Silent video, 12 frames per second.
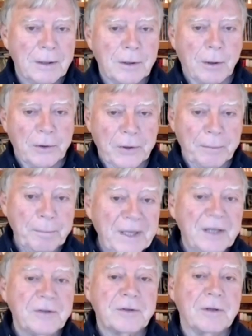called the
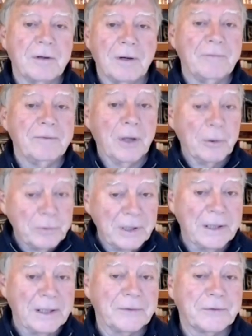Minister of
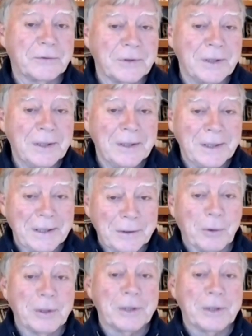Loneliness in order